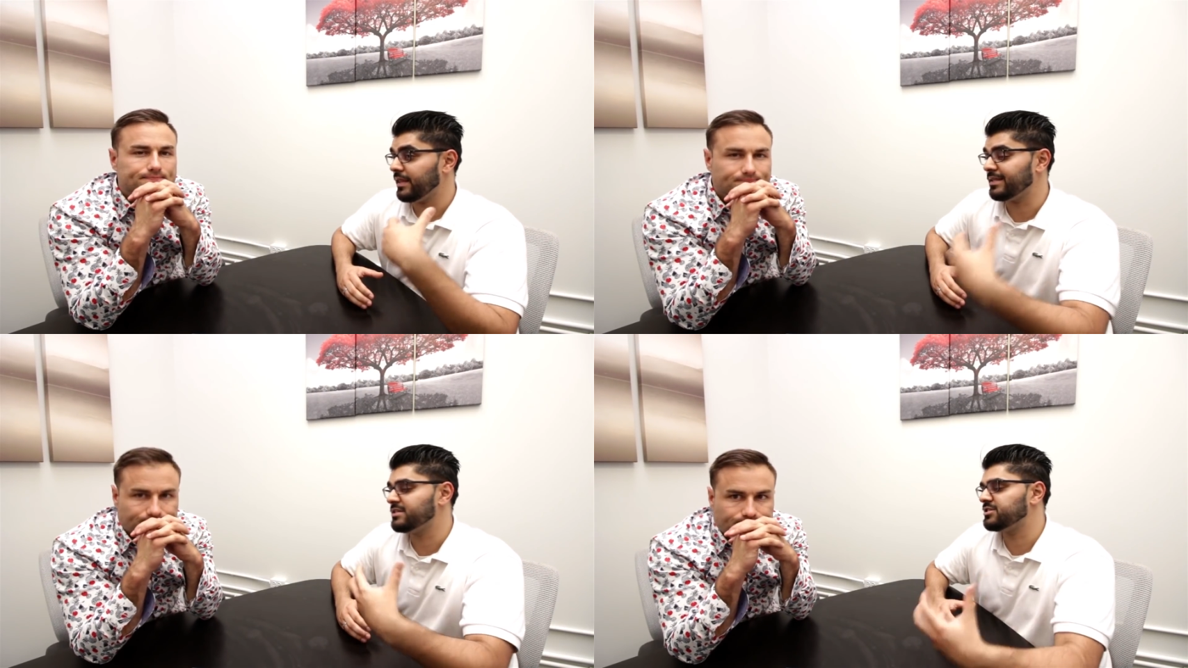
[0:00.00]

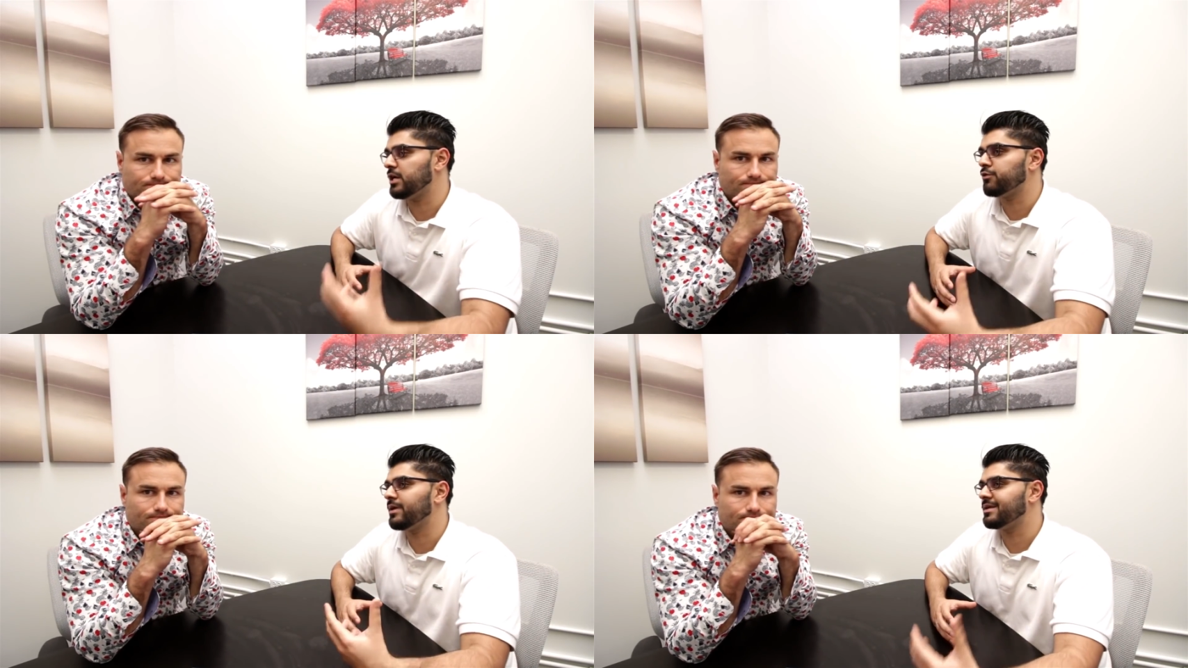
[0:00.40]
Speaker 1: that is
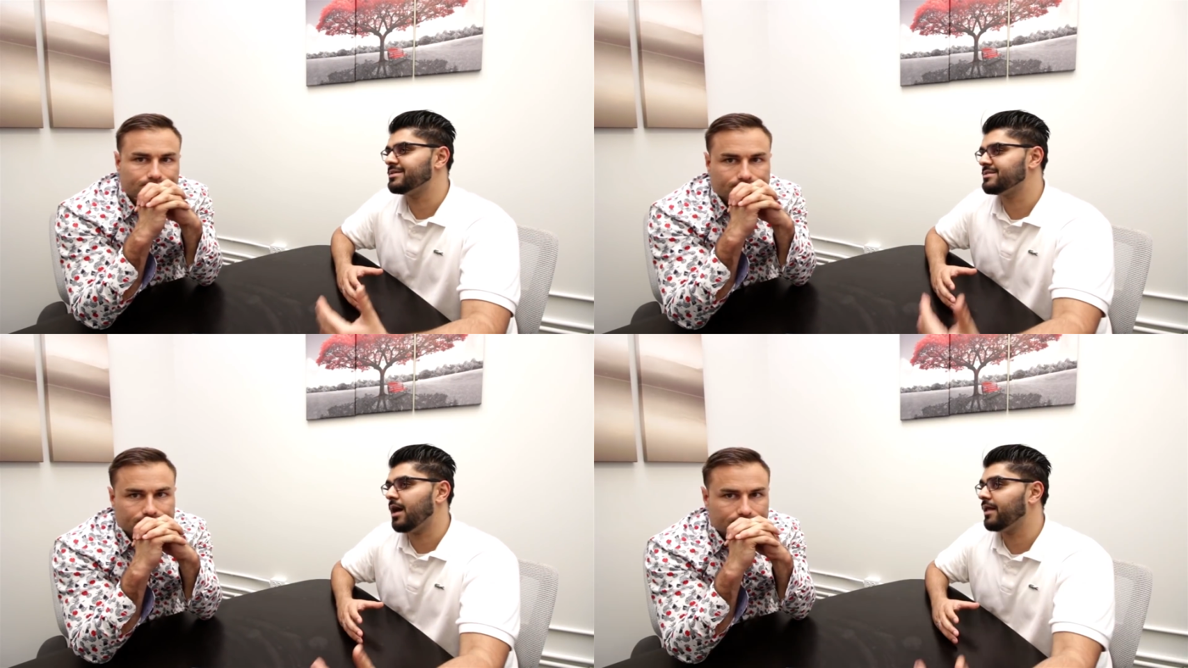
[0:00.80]
generated
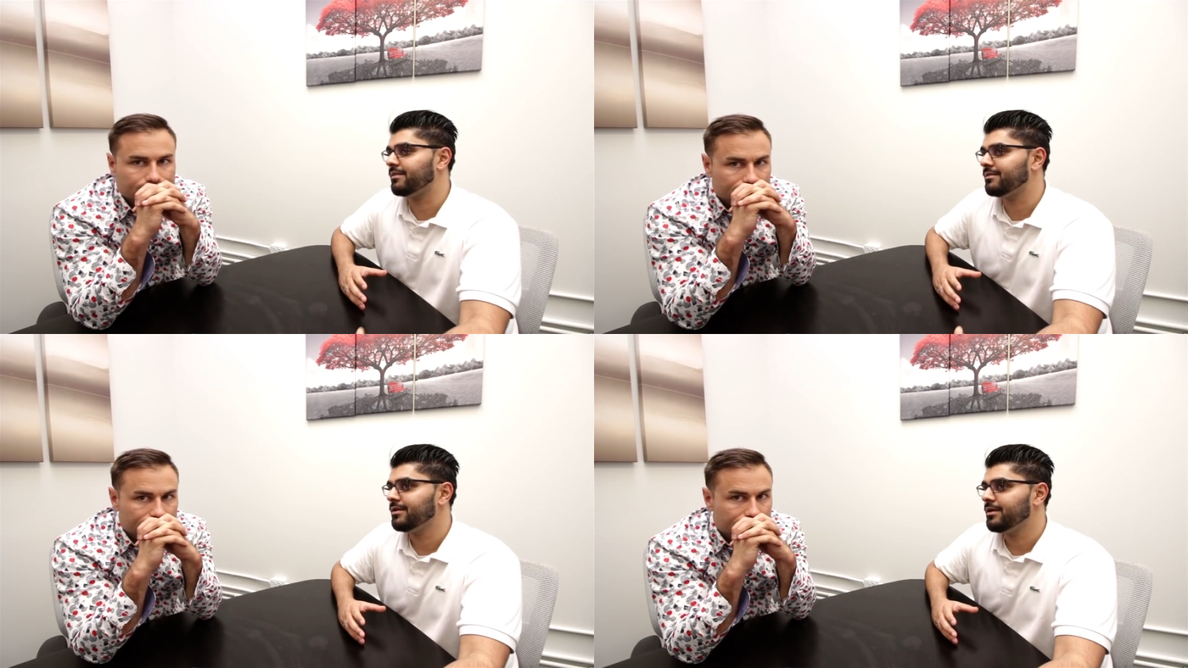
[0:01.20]
is
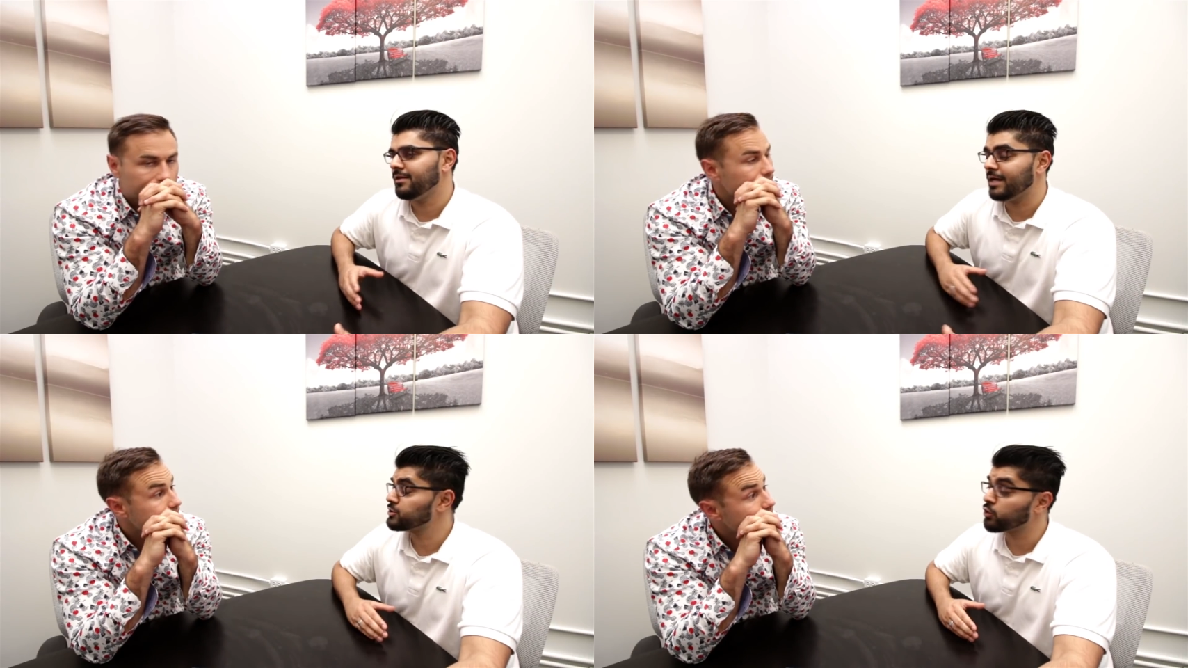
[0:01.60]
not
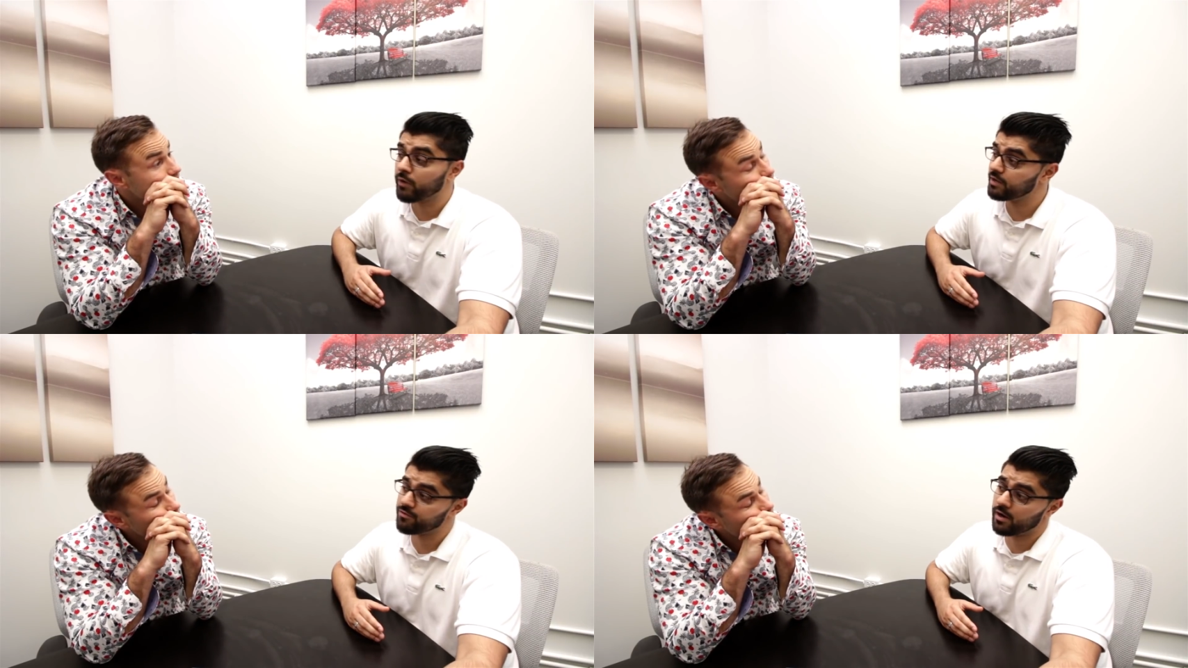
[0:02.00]
not so
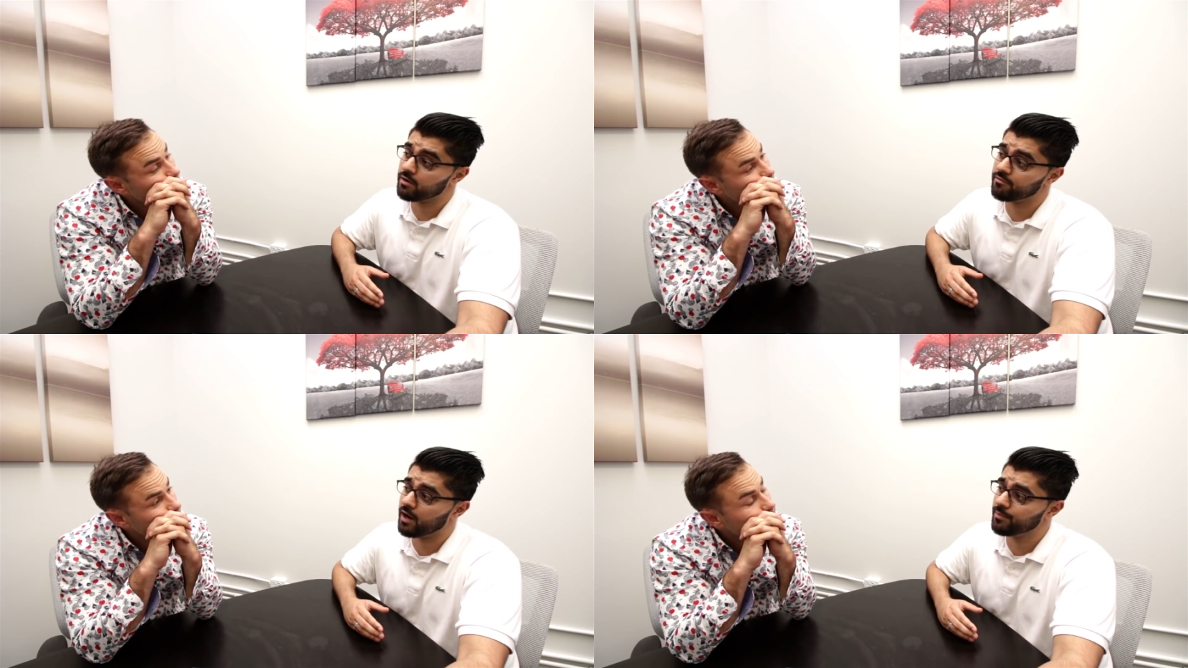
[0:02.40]
great for
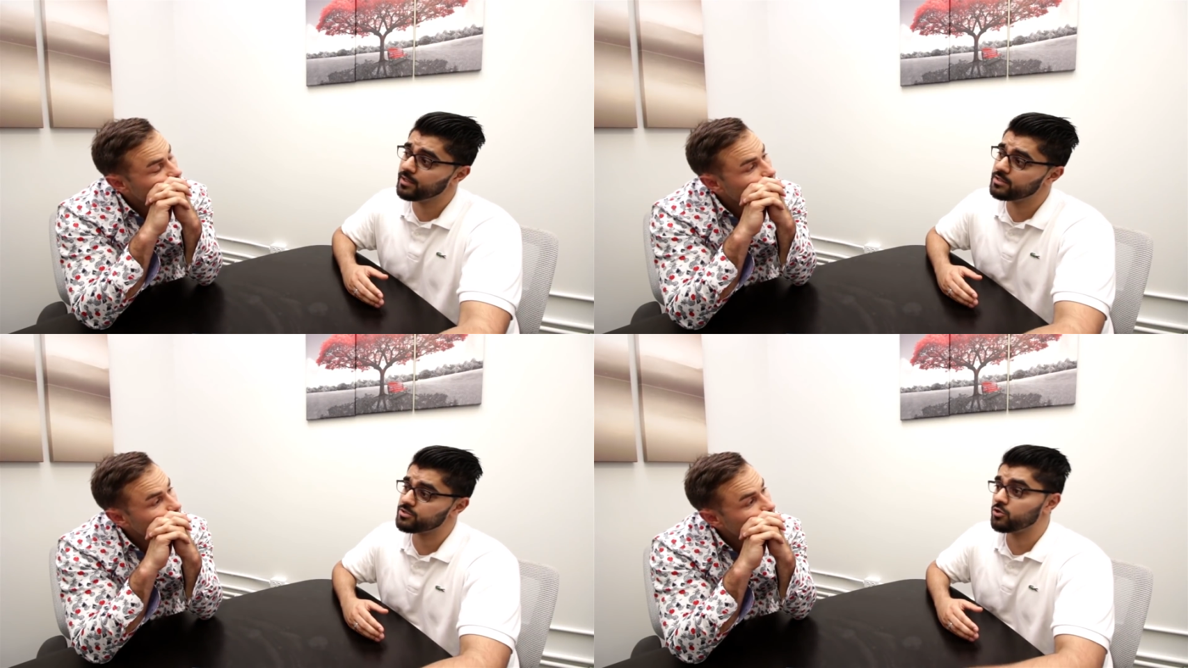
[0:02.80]
our
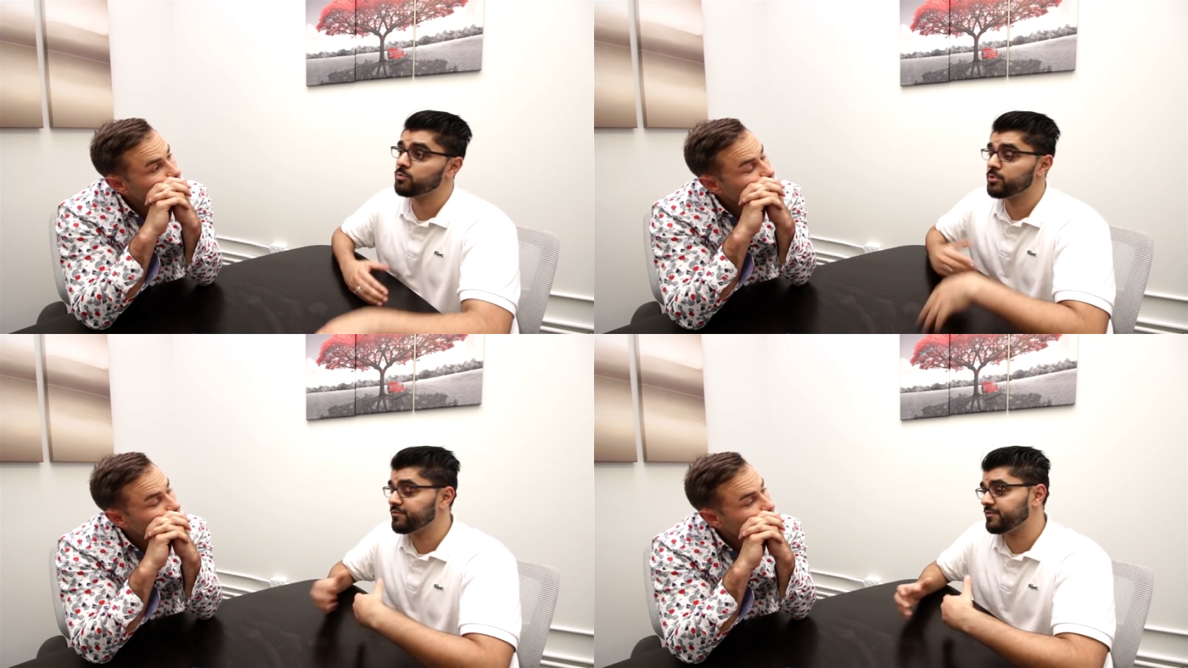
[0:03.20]
environment.
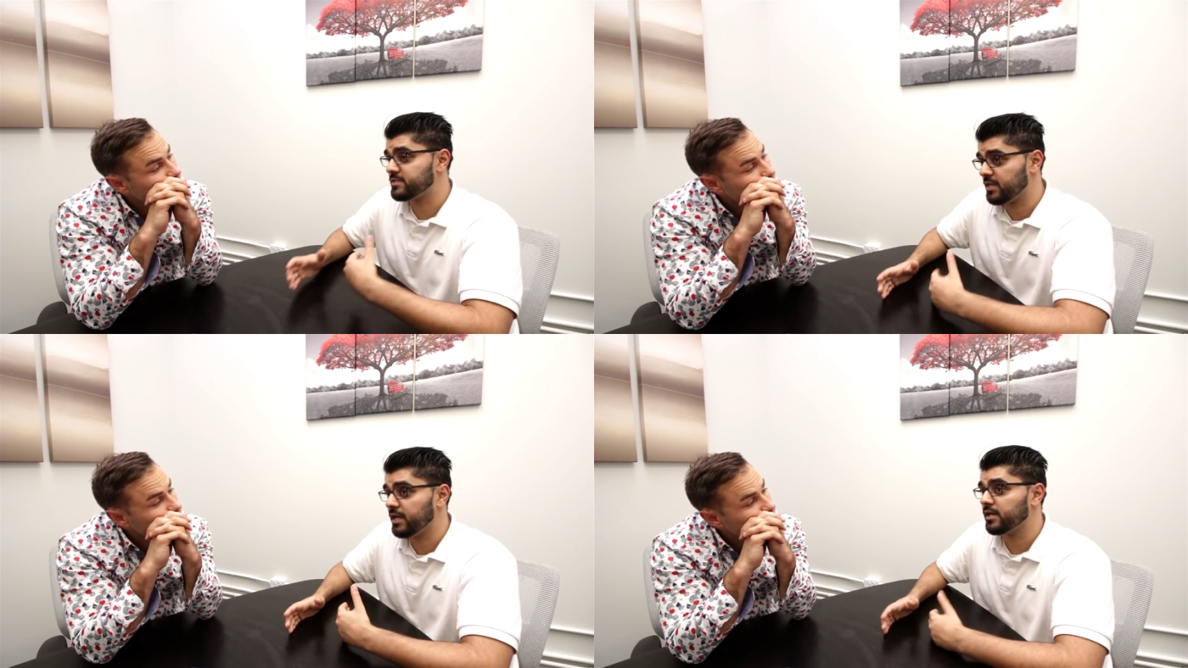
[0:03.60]
So proof of
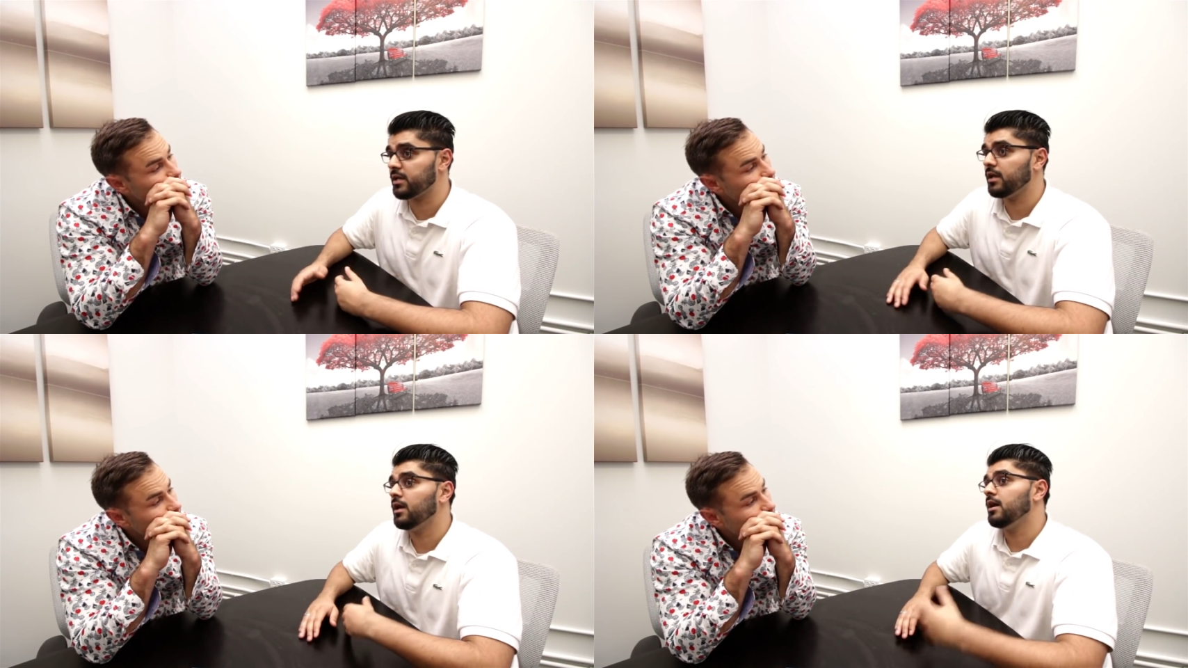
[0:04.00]
stake